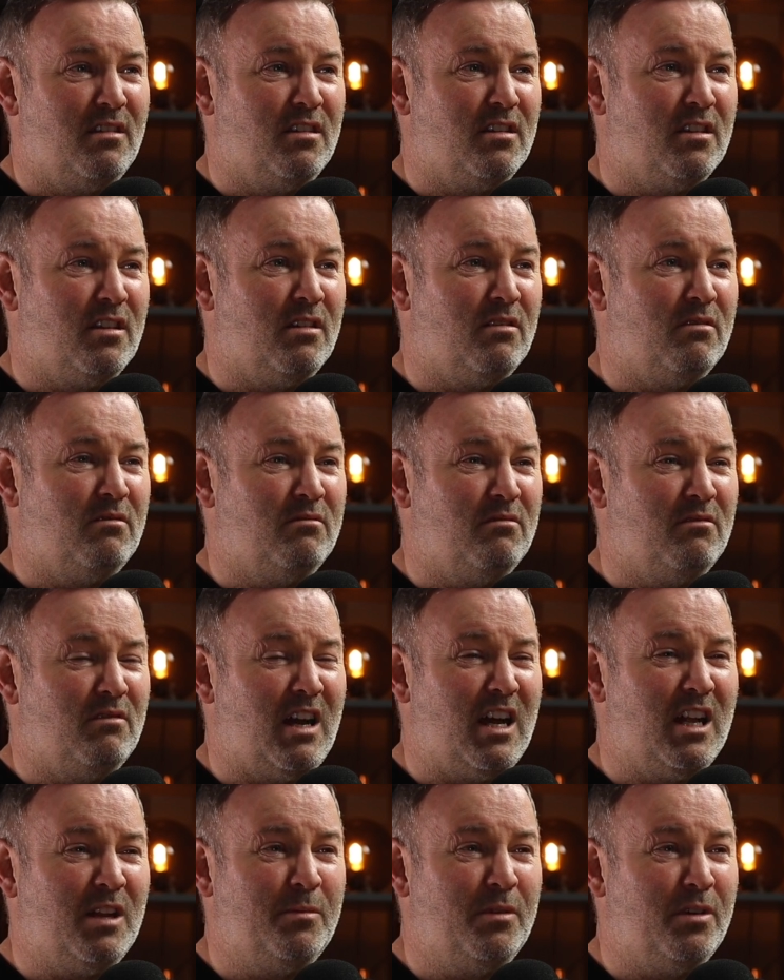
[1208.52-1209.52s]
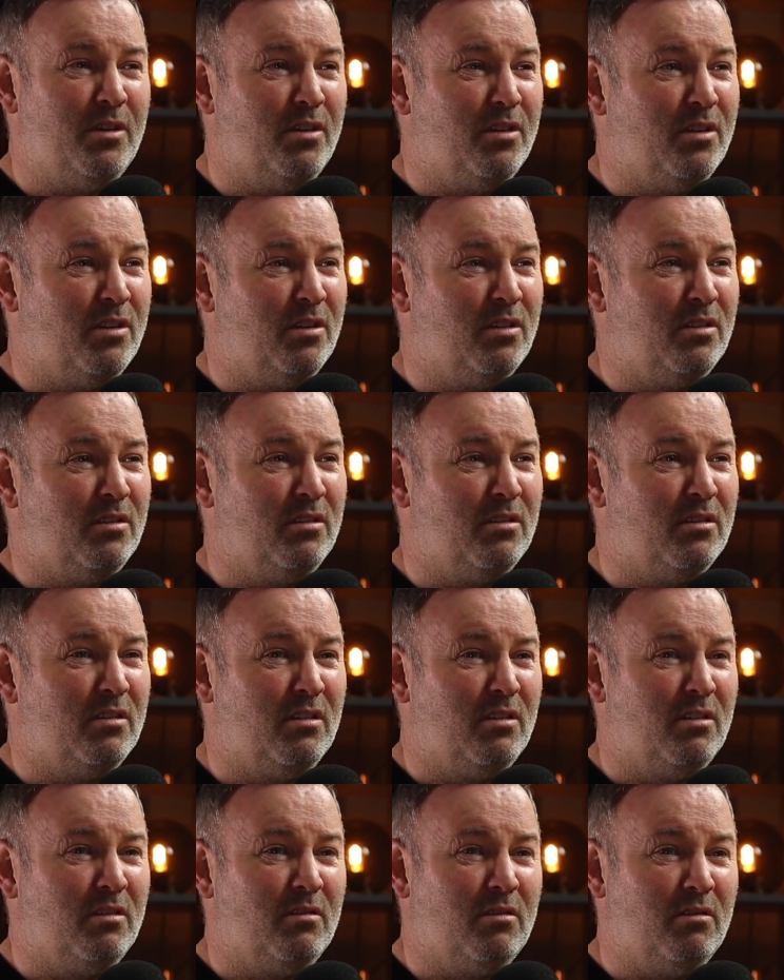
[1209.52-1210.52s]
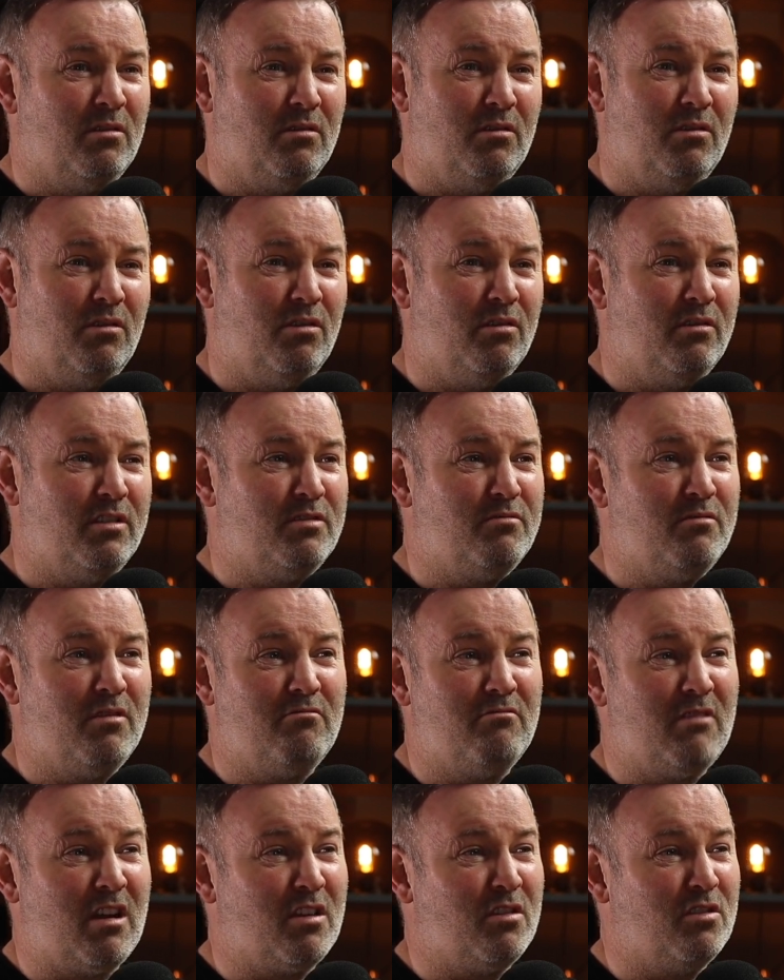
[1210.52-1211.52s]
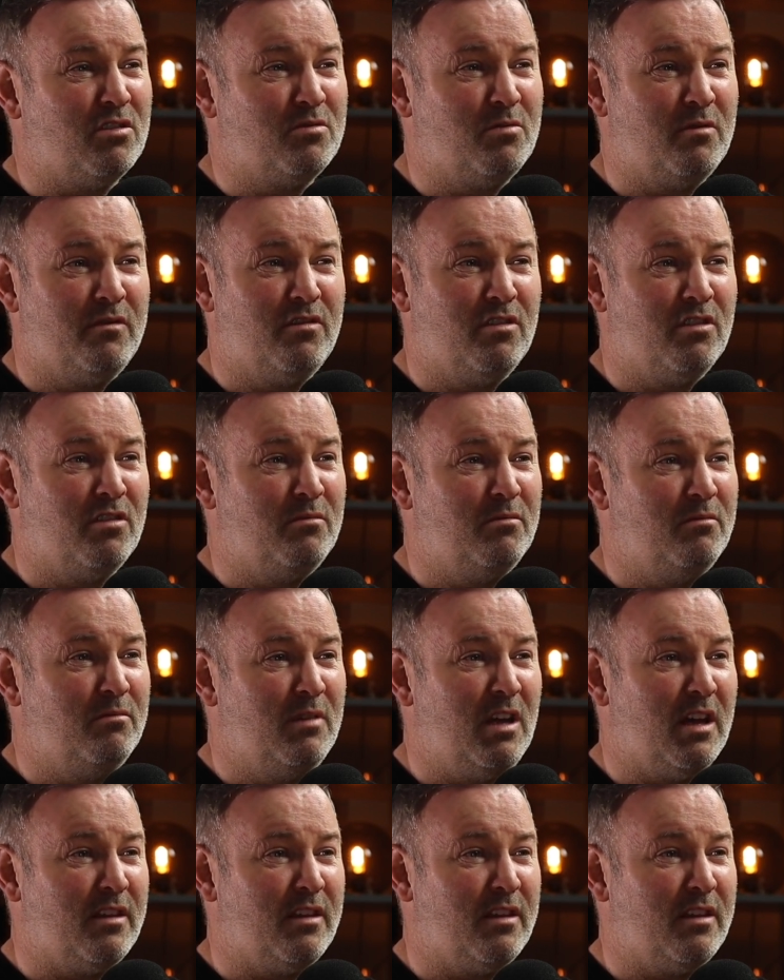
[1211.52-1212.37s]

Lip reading: you know, Albert Hall, all these records we've done.